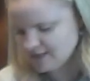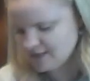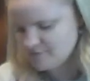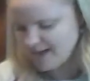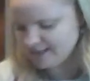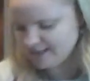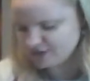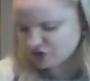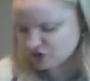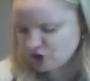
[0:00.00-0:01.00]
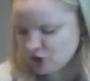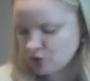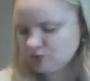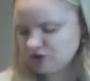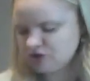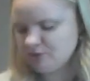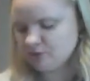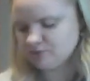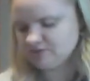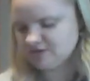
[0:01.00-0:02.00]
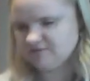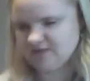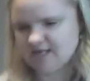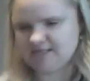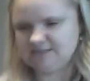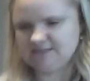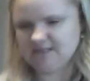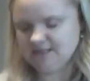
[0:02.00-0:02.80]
you might need 2 spoons for this.